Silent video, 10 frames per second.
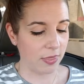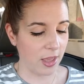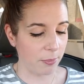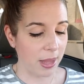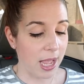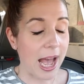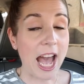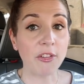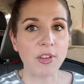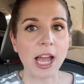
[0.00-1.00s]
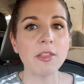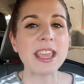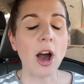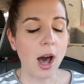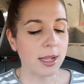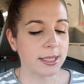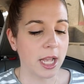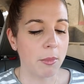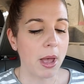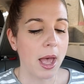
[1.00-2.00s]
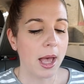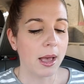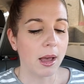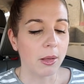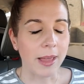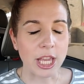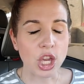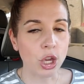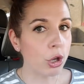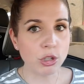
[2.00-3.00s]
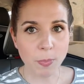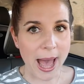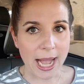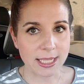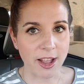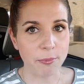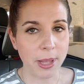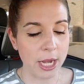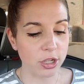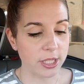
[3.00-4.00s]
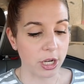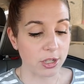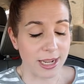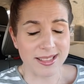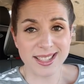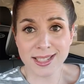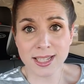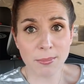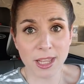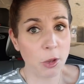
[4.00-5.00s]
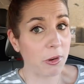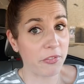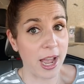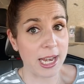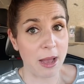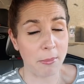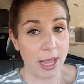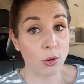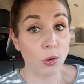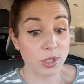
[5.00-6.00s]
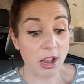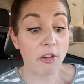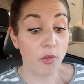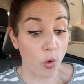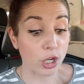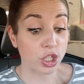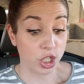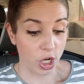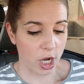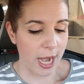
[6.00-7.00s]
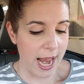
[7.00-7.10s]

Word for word: get them. I found the awesome like huge packs of planner stickers. Like this is something you would find at Michael's for sure.